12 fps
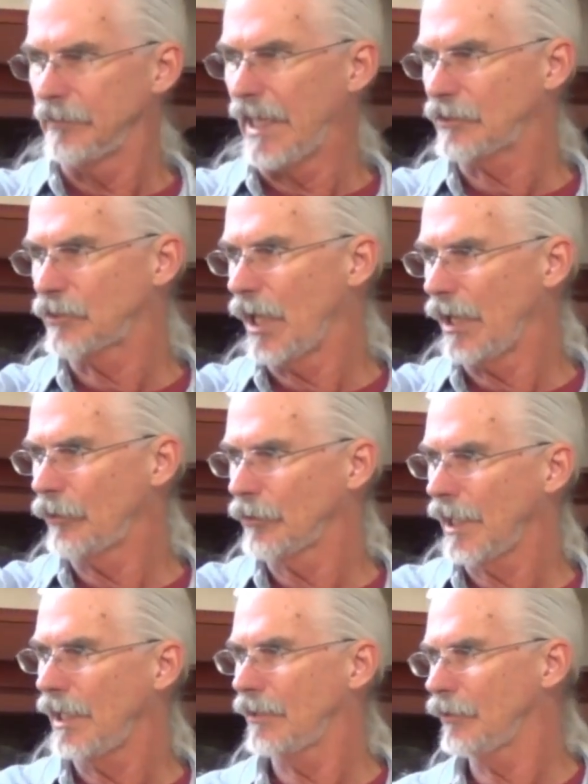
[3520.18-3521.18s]
that's not
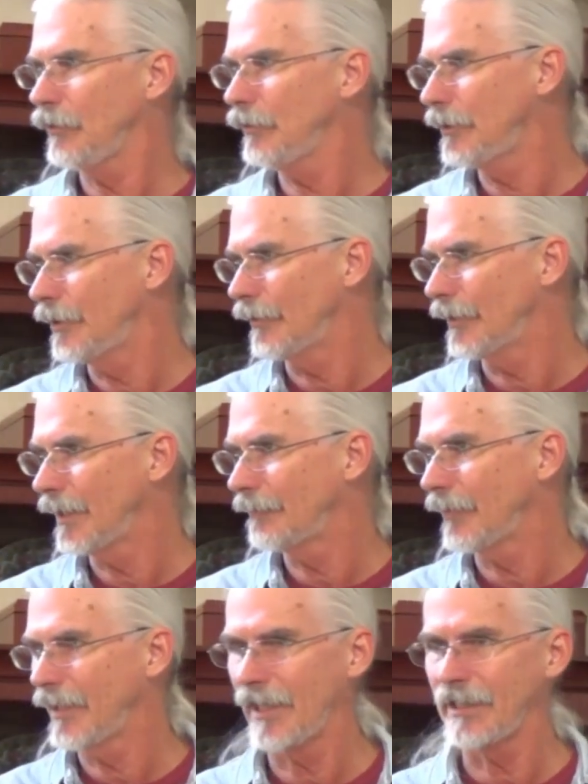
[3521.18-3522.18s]
okay to do here. And I,
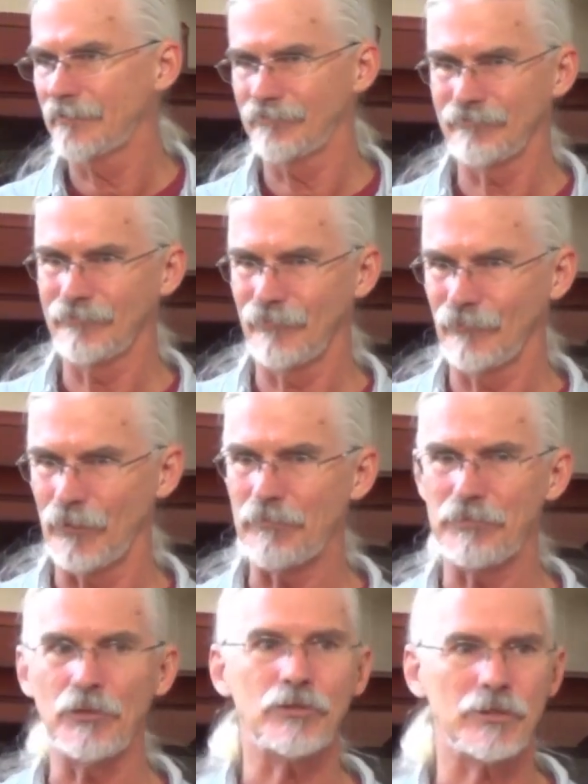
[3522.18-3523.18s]
and I
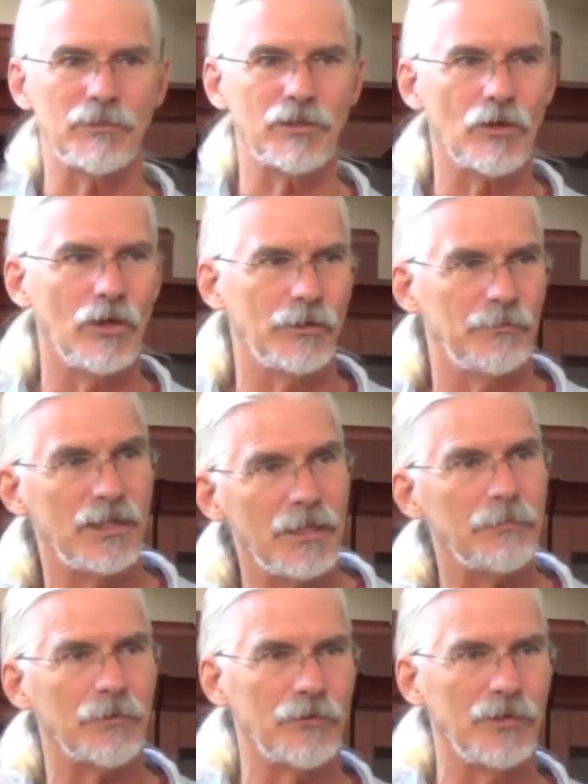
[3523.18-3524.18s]
rebuked him and called him a
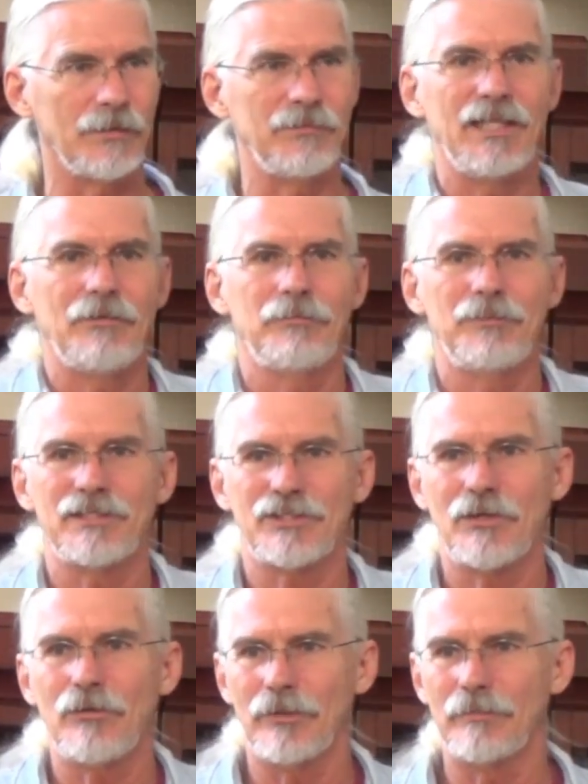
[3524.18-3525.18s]
hypocrite. I mean, that would be
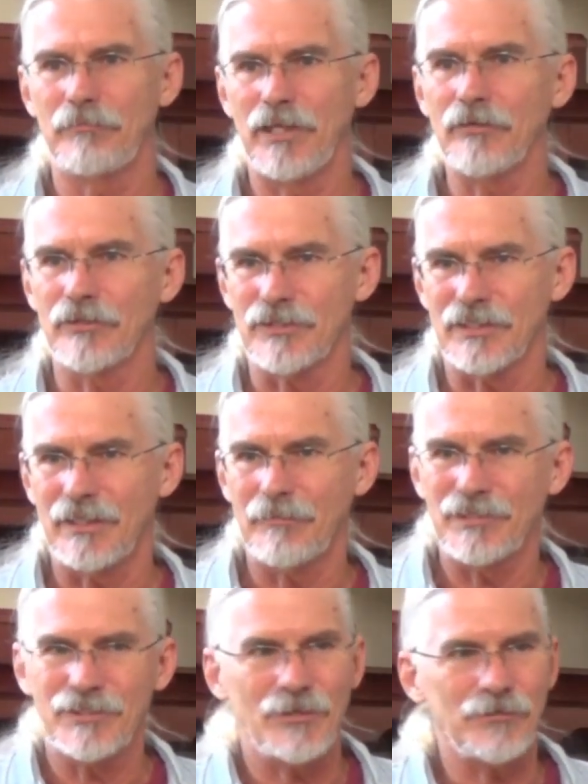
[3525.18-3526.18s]
so embarrassing. That'd
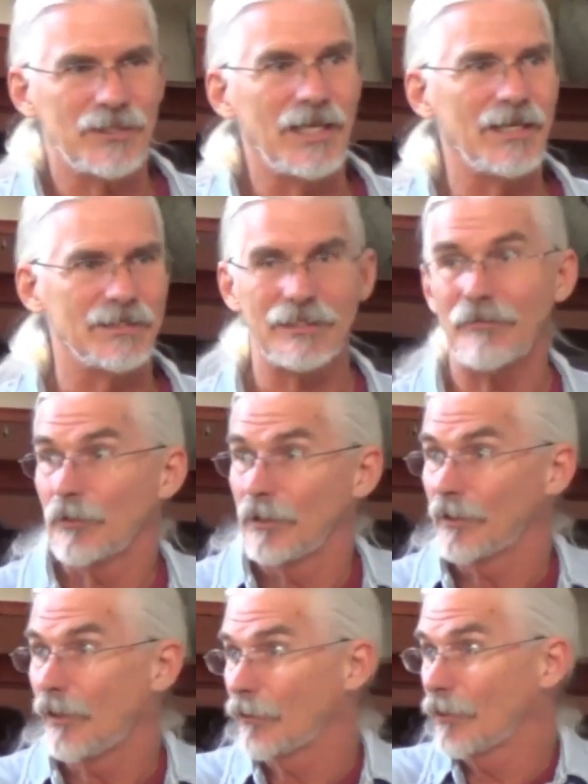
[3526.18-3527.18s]
be so tense. Everyone in
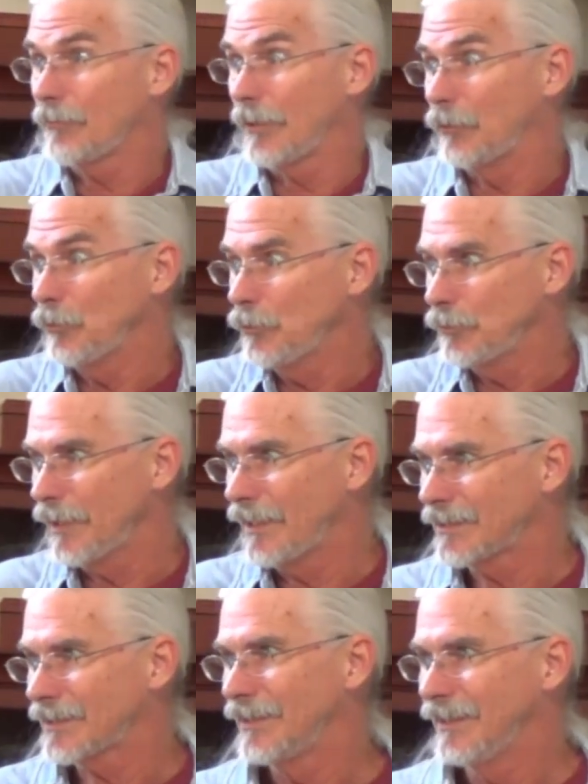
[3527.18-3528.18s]
the congregation would be, ooh,
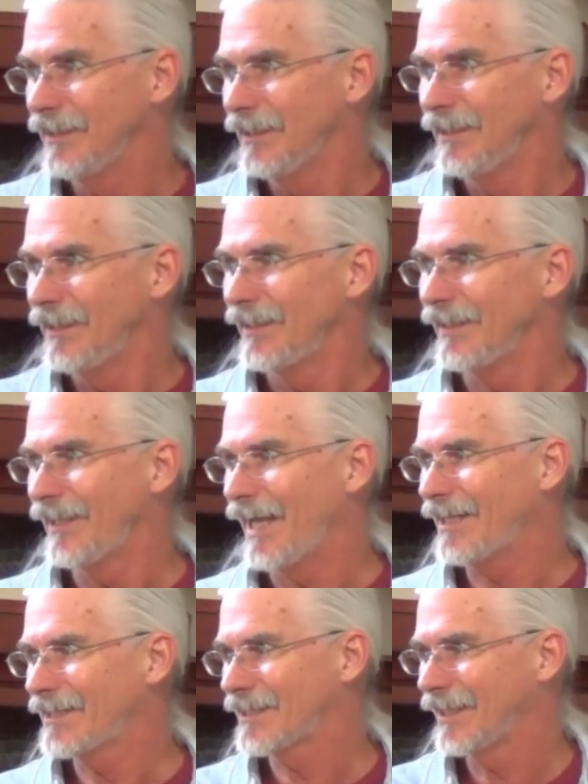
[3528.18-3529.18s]
that's,
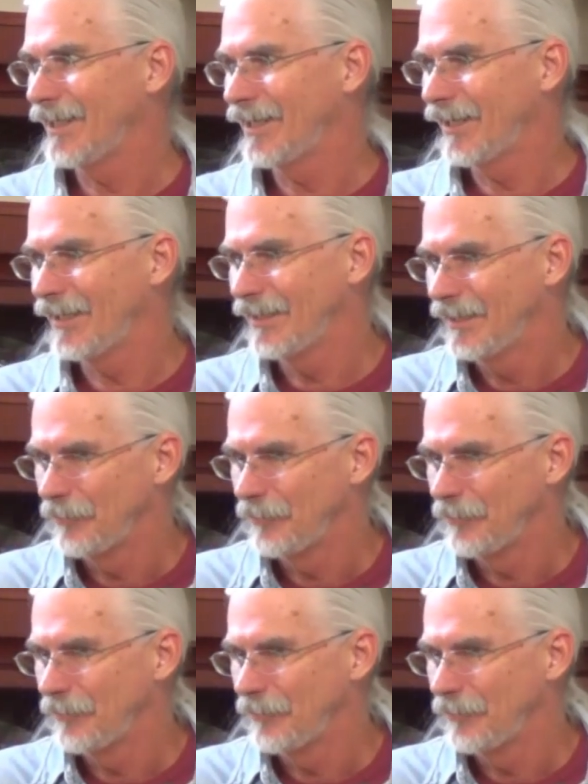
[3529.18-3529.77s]
that's, uh,